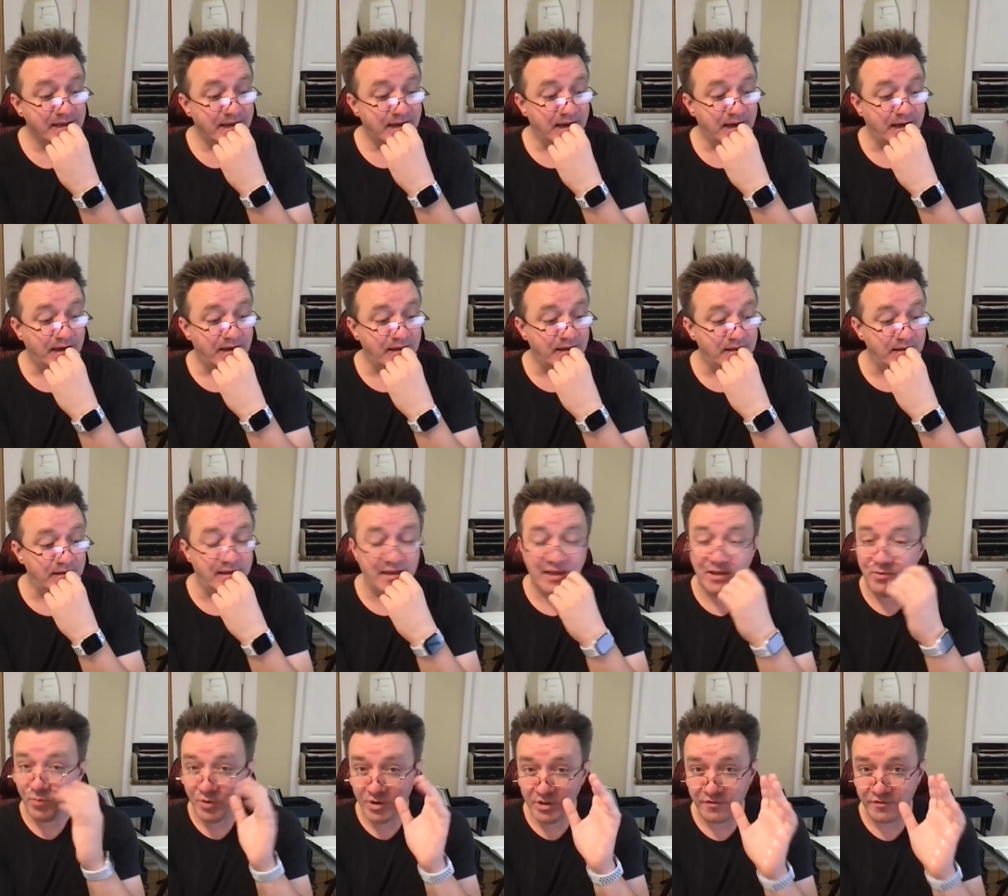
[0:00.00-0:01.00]

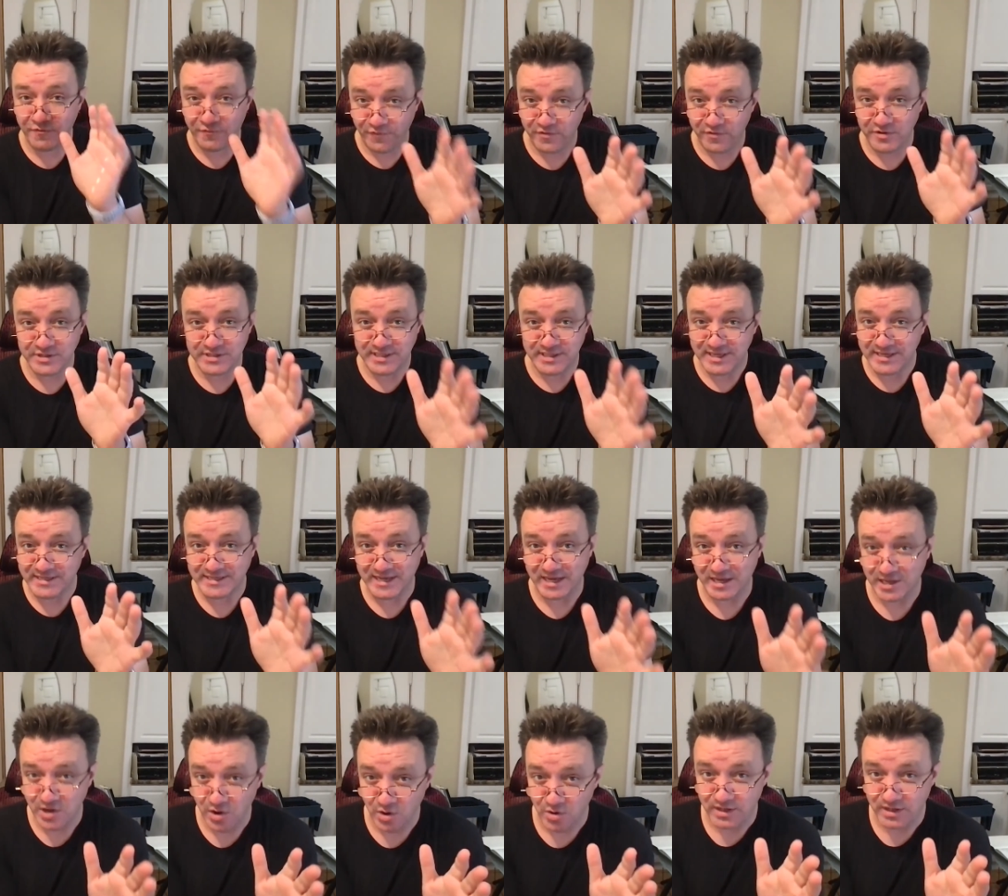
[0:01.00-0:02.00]
And one of the first things I
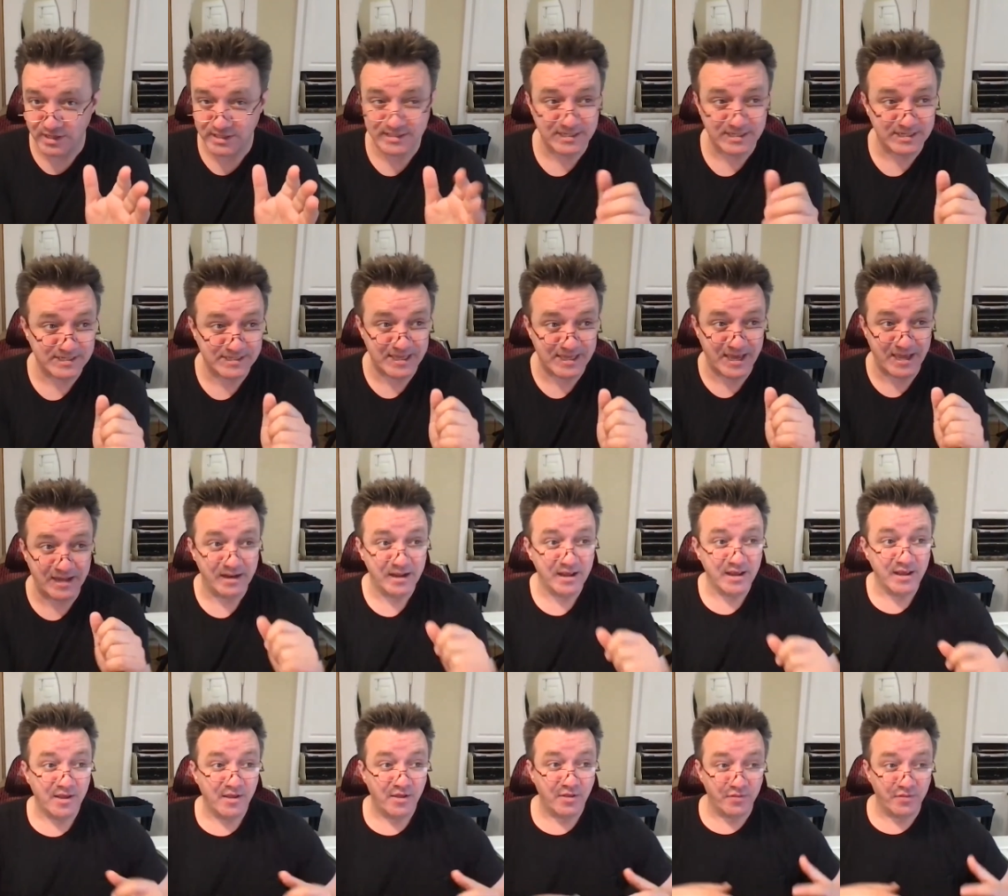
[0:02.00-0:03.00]
noticed is that
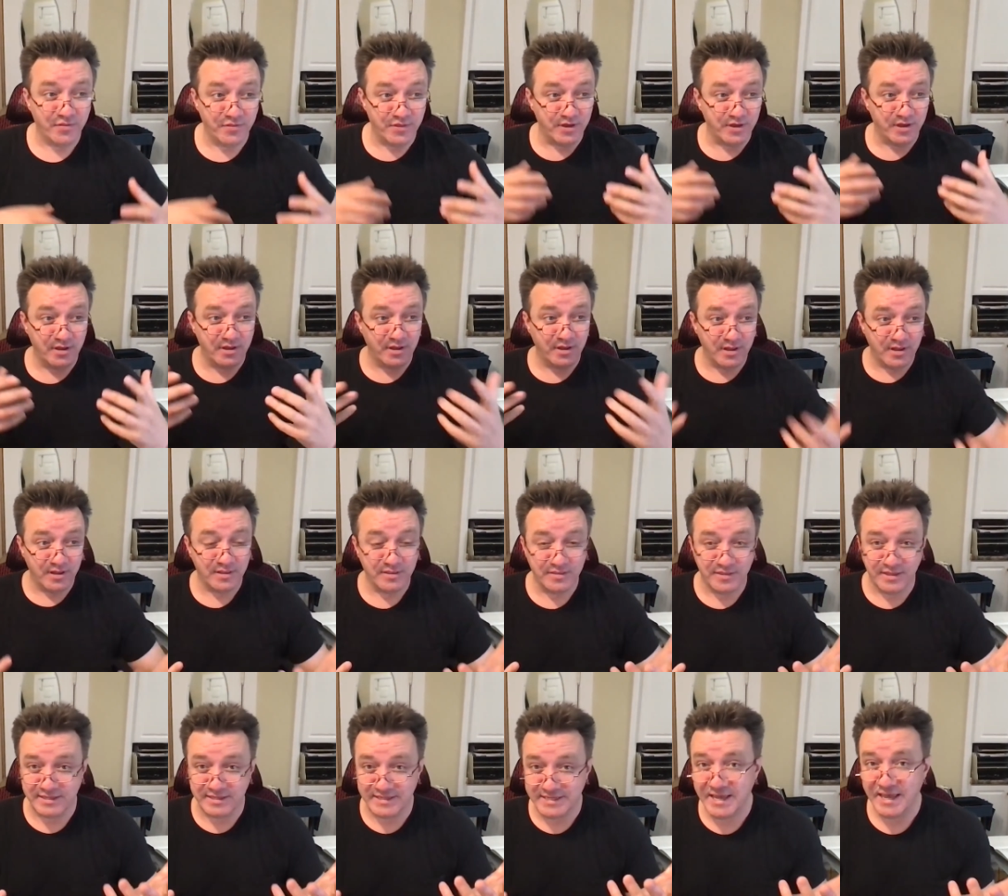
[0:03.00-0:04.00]
the
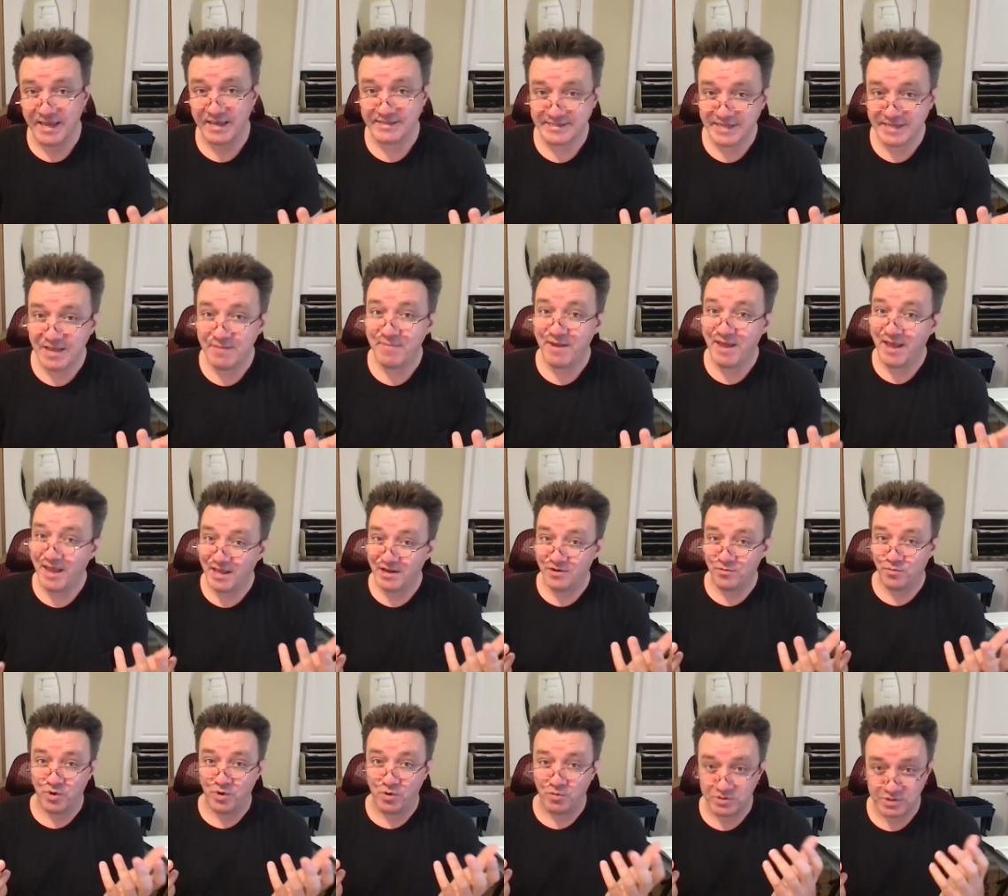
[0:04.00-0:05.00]
DSM had
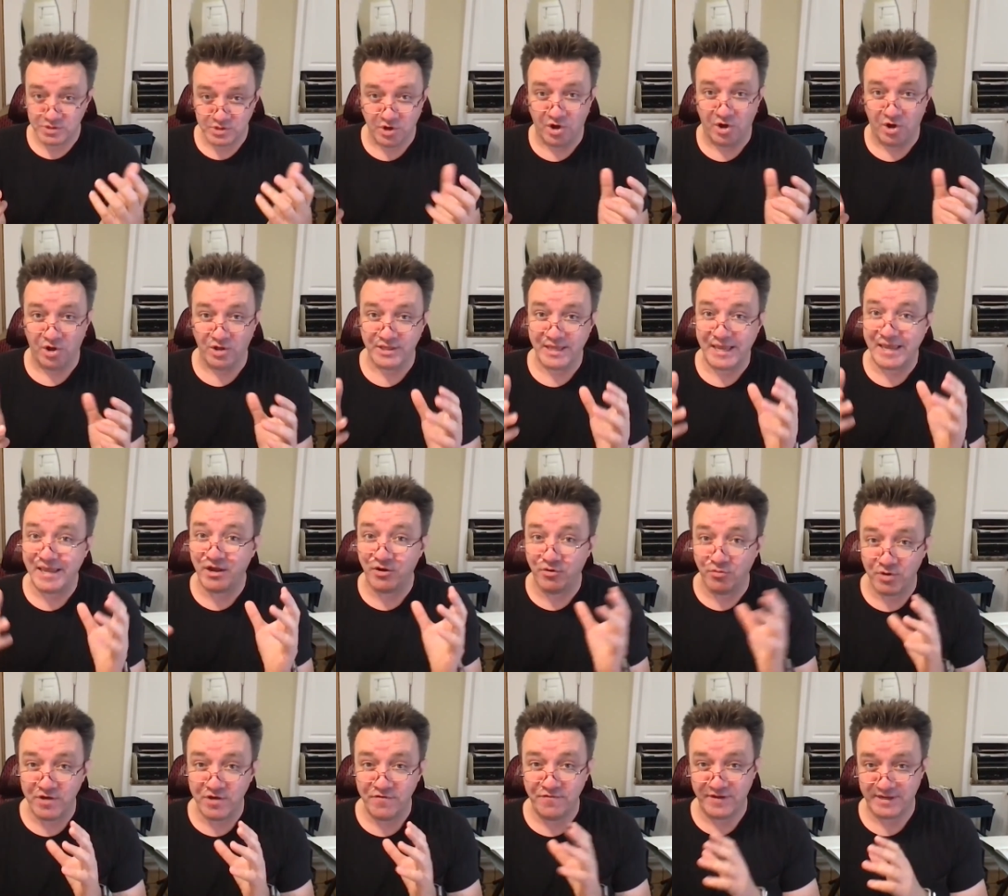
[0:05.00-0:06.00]
what was called a
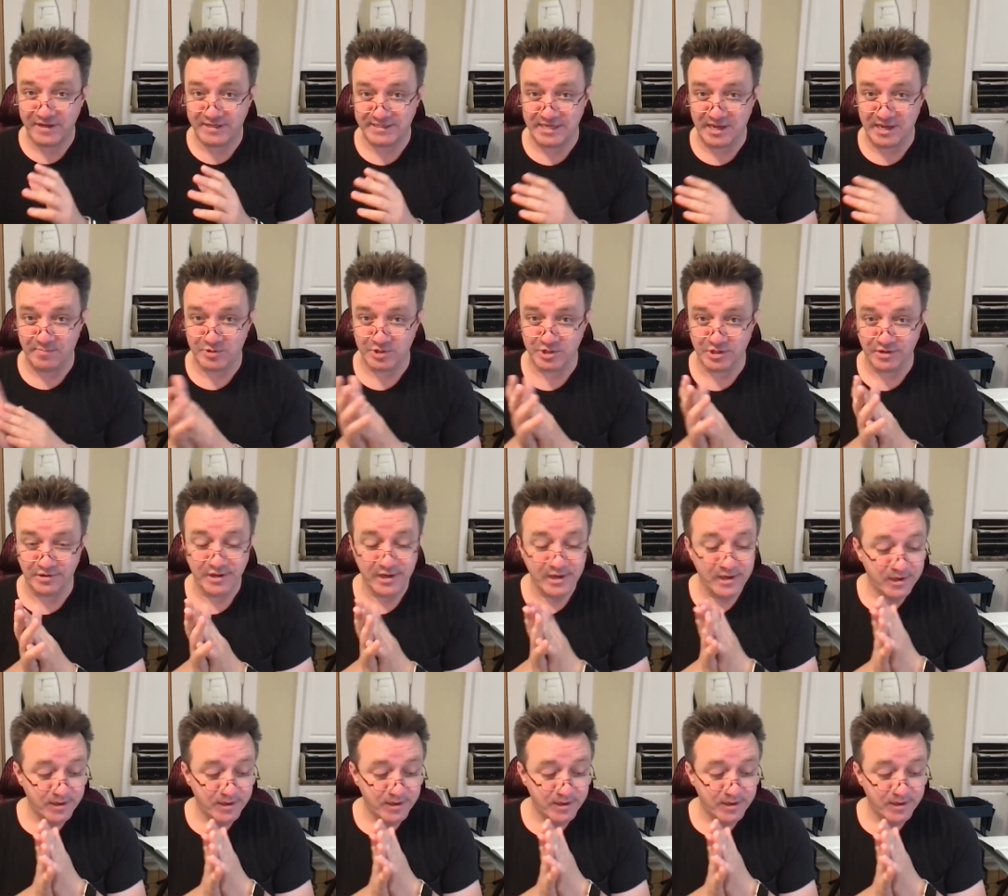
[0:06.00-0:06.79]
grief exception.